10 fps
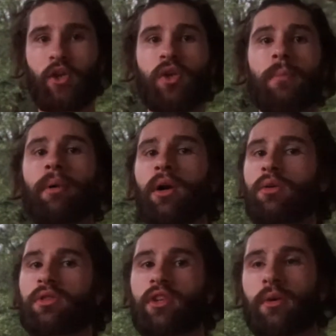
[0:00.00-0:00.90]
you can put
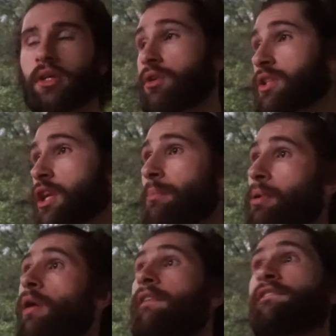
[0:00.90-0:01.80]
on, so you're just gonna
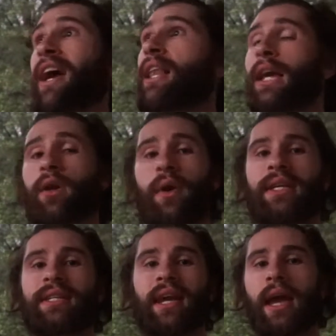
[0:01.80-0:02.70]
put on fat like
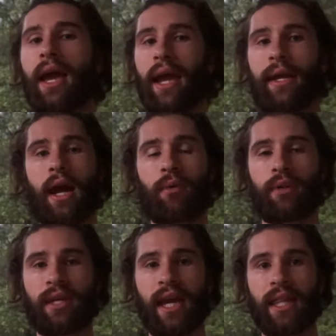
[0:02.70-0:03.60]
crazy and not
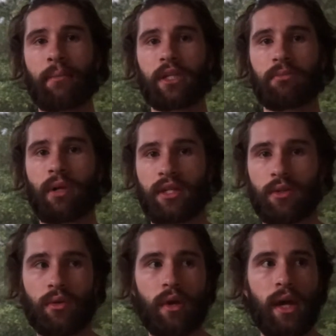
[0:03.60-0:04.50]
really gain that much
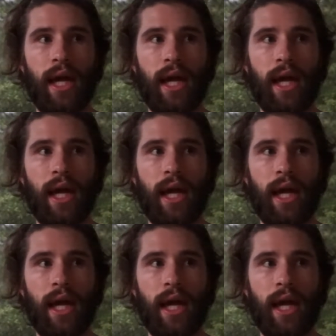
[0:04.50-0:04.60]
muscle,